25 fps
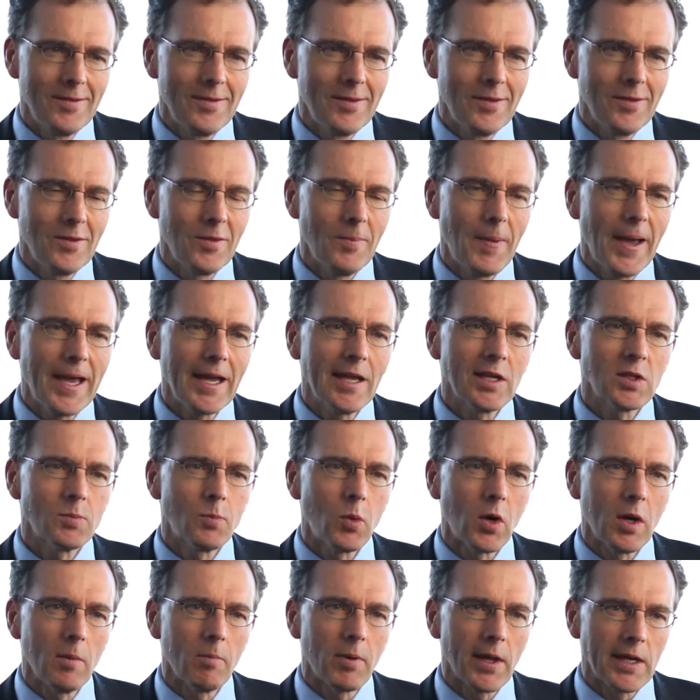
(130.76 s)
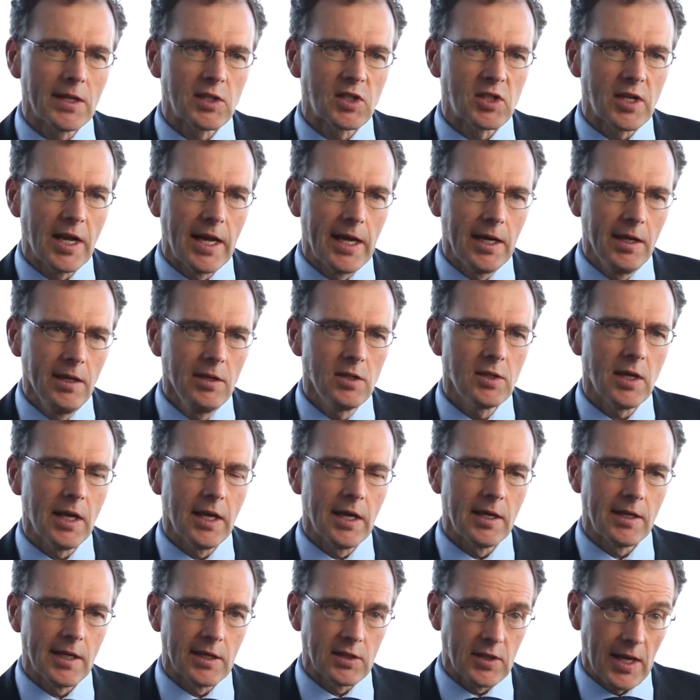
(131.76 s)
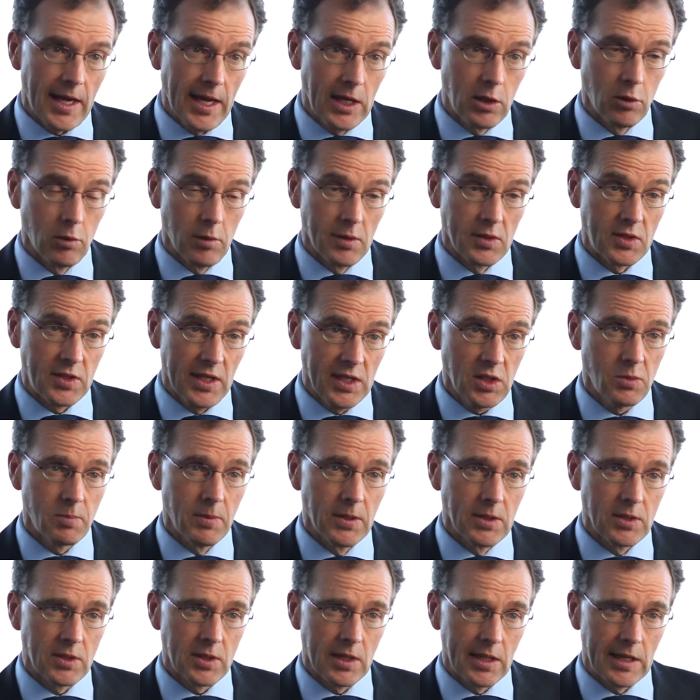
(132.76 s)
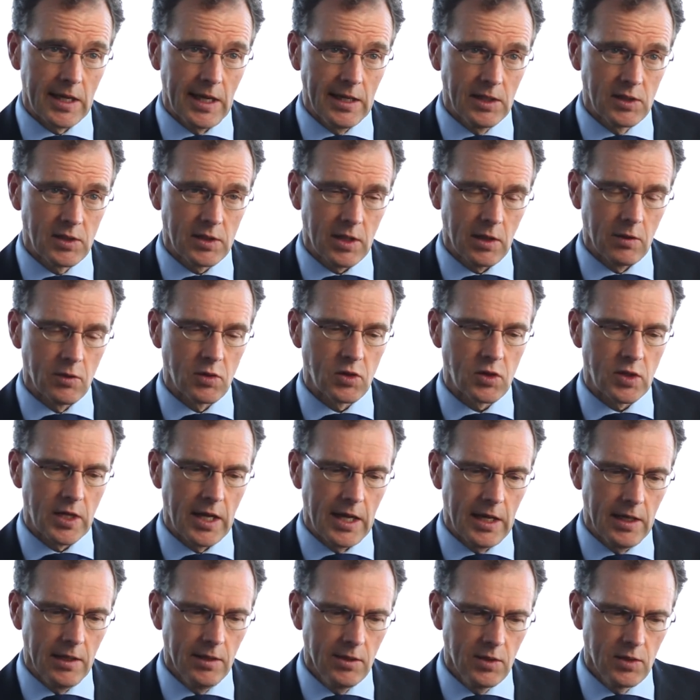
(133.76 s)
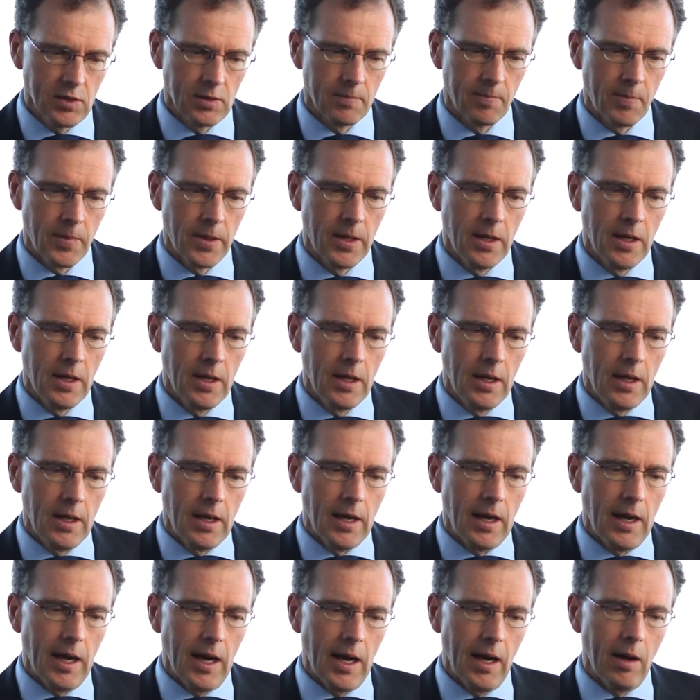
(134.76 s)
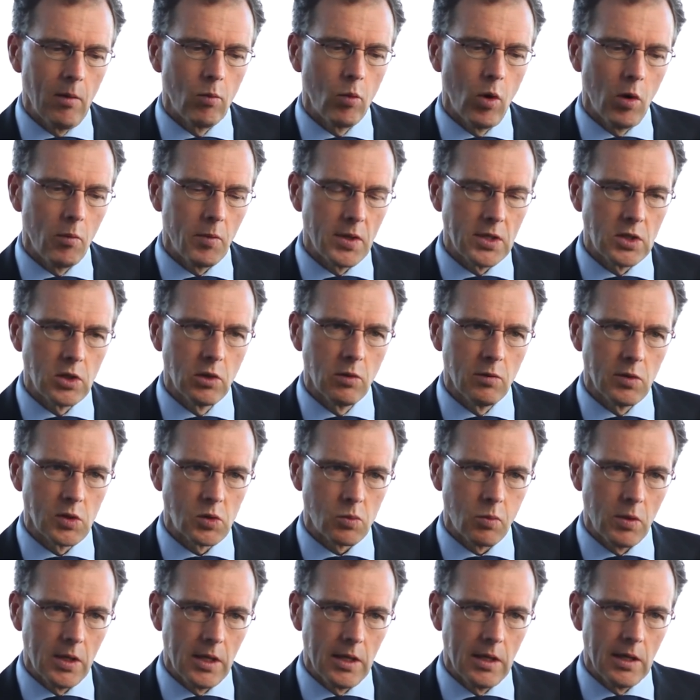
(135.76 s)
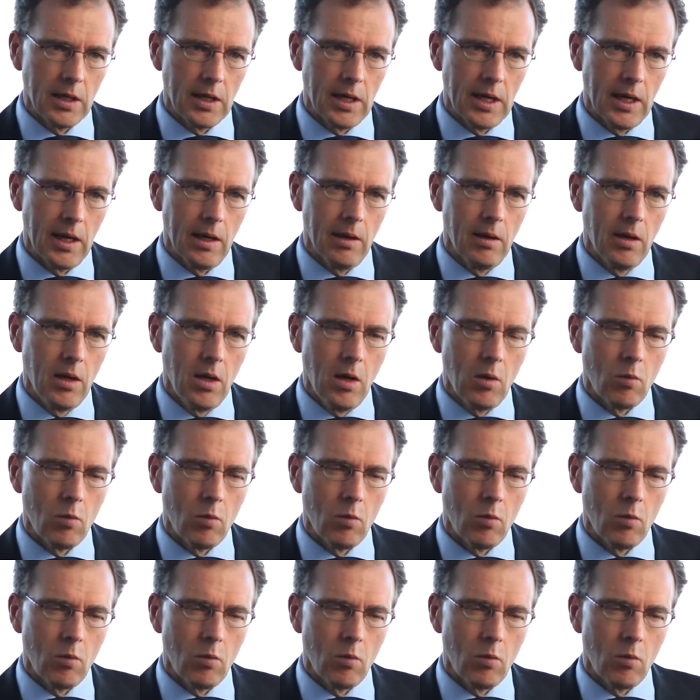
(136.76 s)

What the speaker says: The bank has put in place standards, and it does annual assessments against those standards. What we do is we have